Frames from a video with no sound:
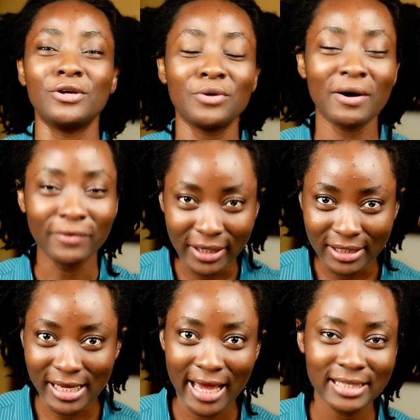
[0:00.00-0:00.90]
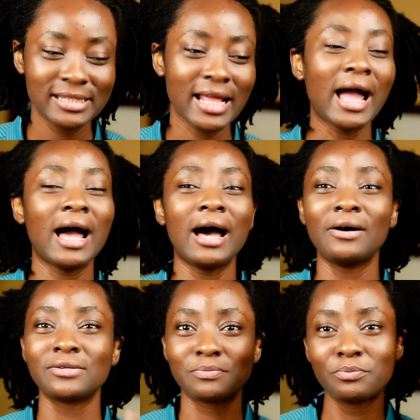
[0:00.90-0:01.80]
you know, avoiding side
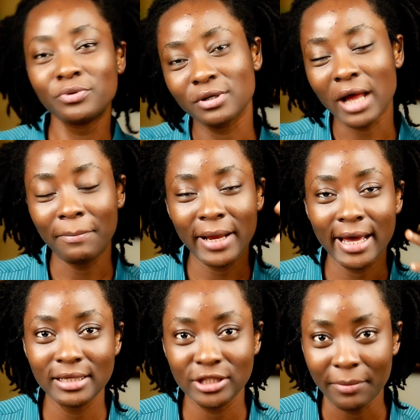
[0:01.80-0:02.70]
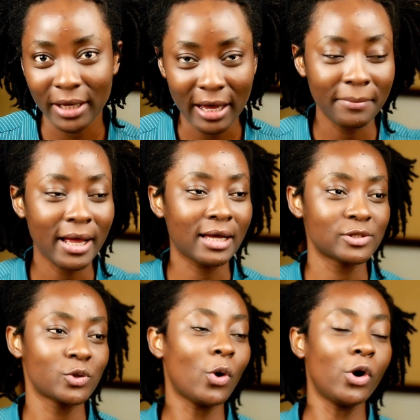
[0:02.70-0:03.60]
styles, applying Jamaican black
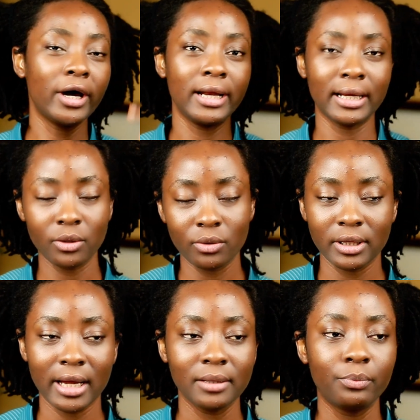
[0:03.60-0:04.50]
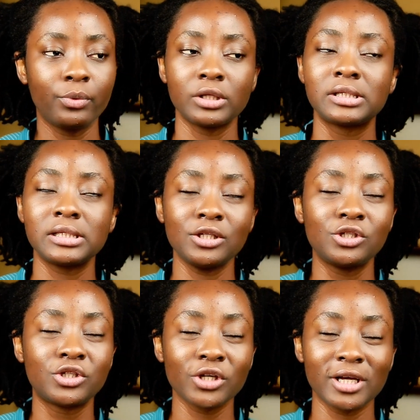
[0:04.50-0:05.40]
castor oil and all that, but
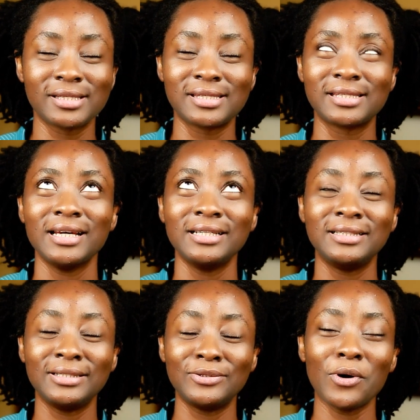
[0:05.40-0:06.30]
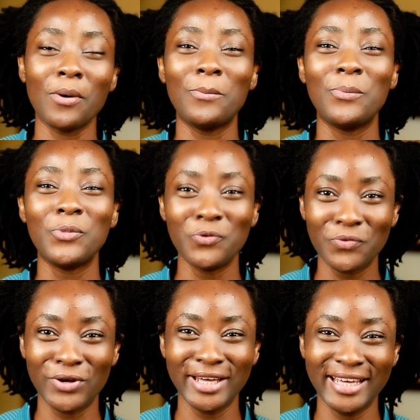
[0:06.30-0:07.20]
it just did not move.